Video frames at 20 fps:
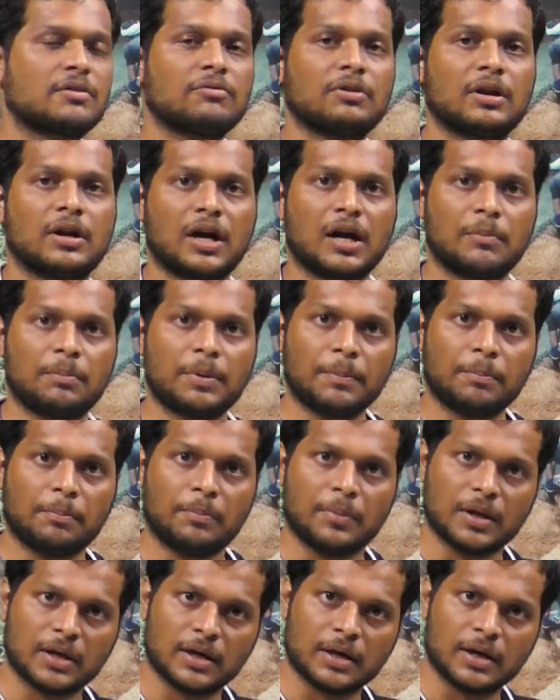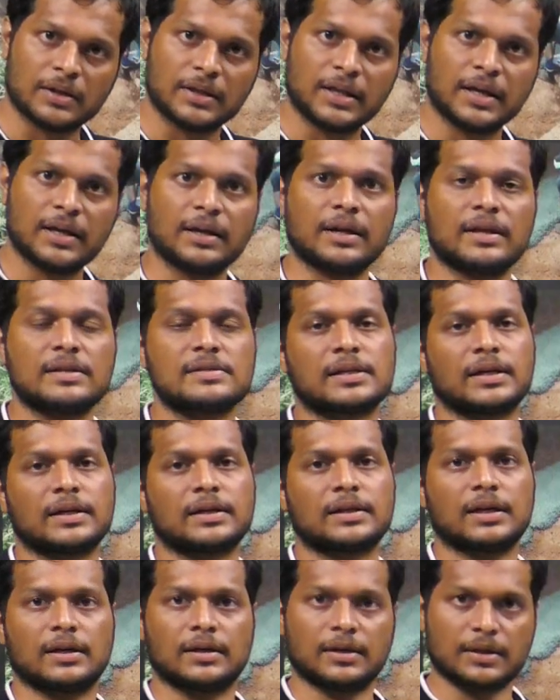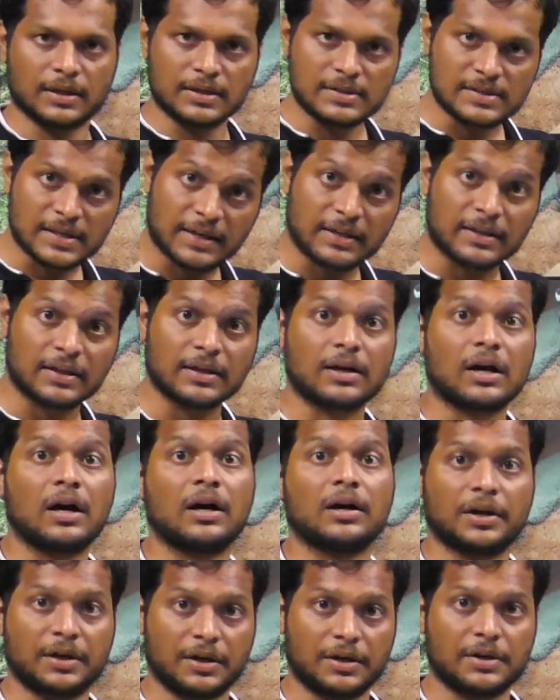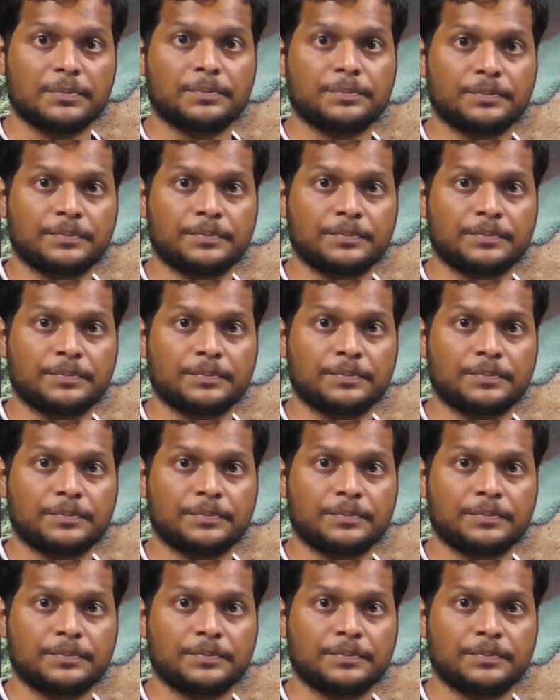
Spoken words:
will not be there inside the concrete.